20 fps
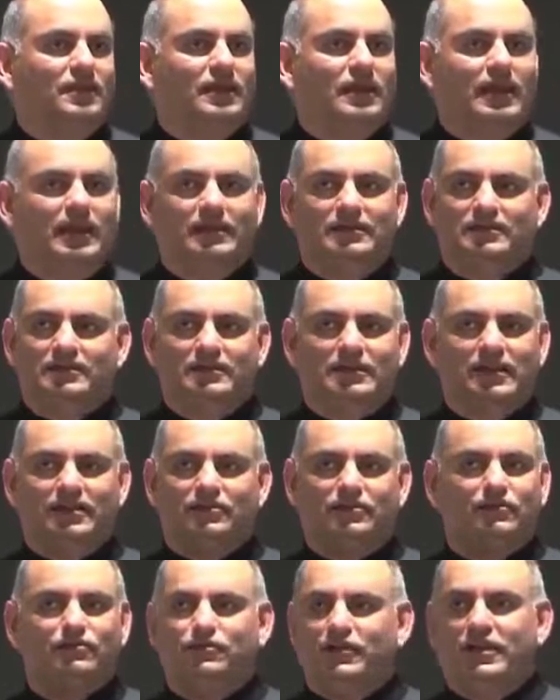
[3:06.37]
And that
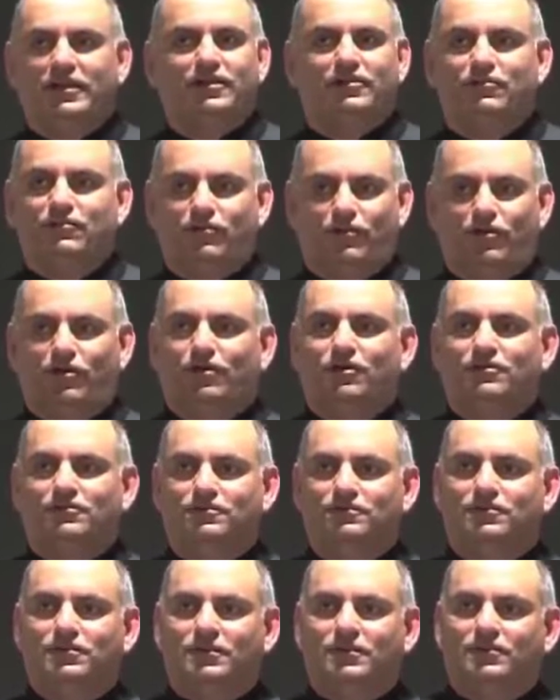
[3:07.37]
is a fatal flaw.
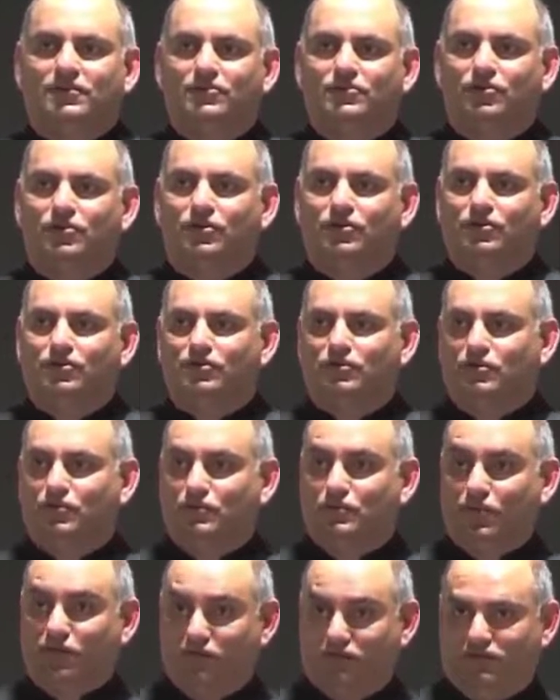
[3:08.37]

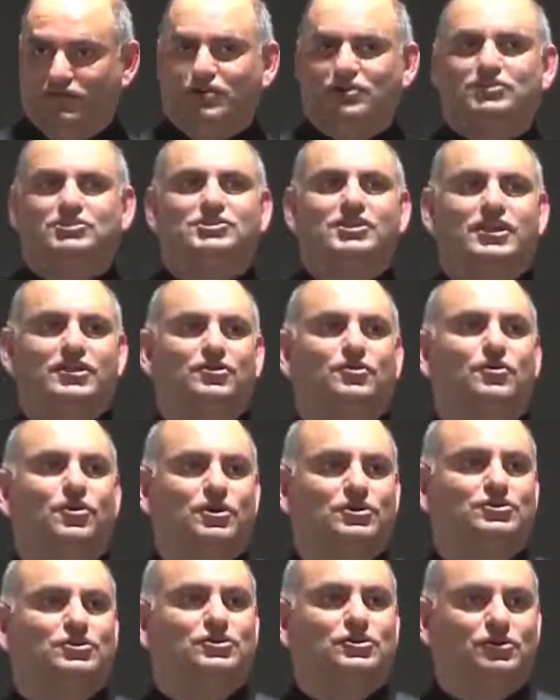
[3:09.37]
So the first thing you
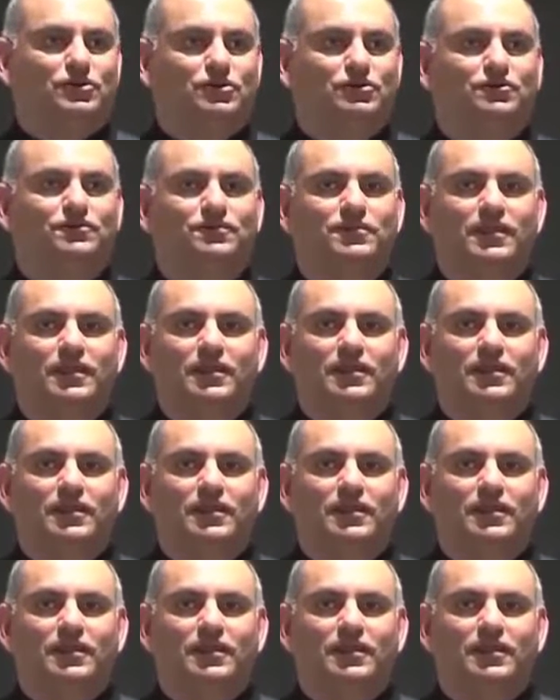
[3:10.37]
ought to do